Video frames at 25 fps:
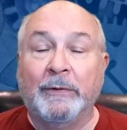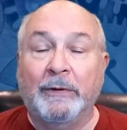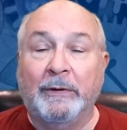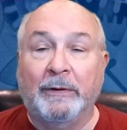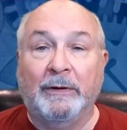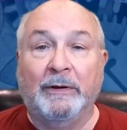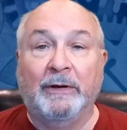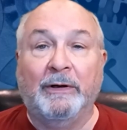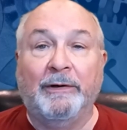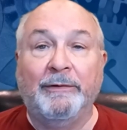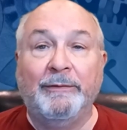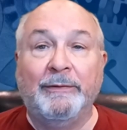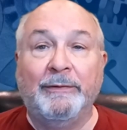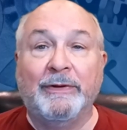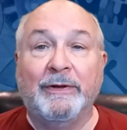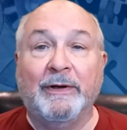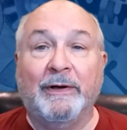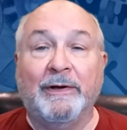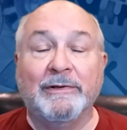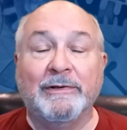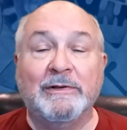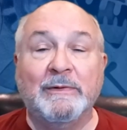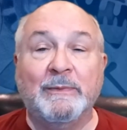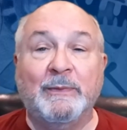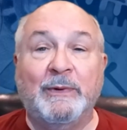There are
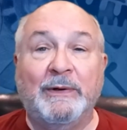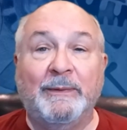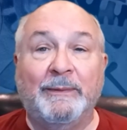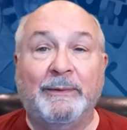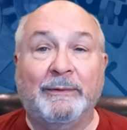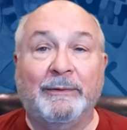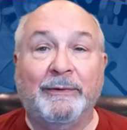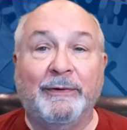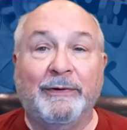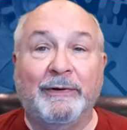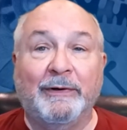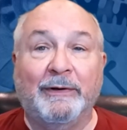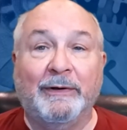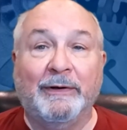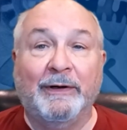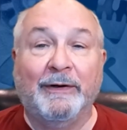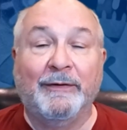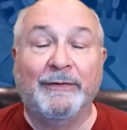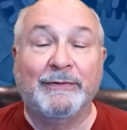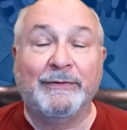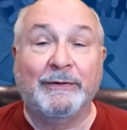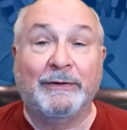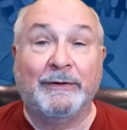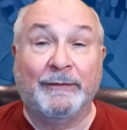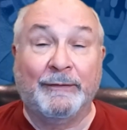100,000 people with
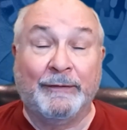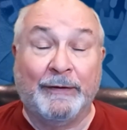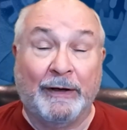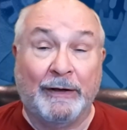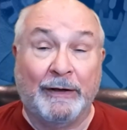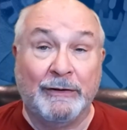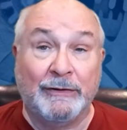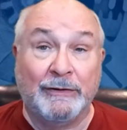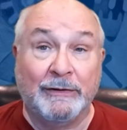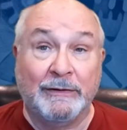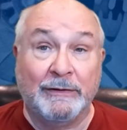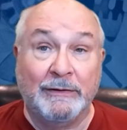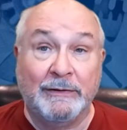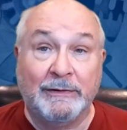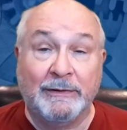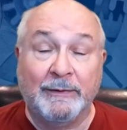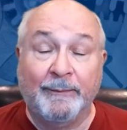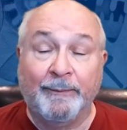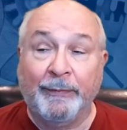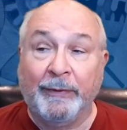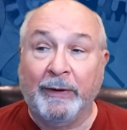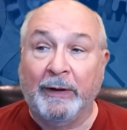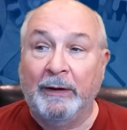TOGAF certifications.